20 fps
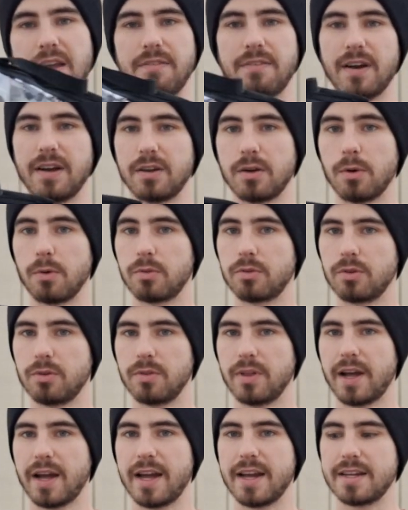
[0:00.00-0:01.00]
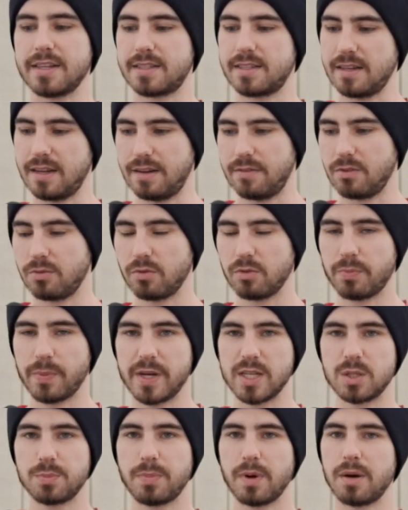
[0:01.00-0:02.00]
if I go through the ice, even with
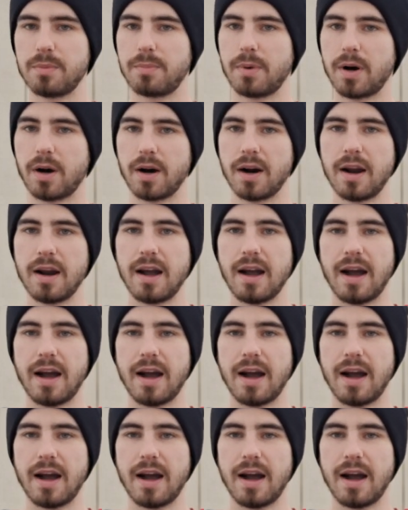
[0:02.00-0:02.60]
my spud bar,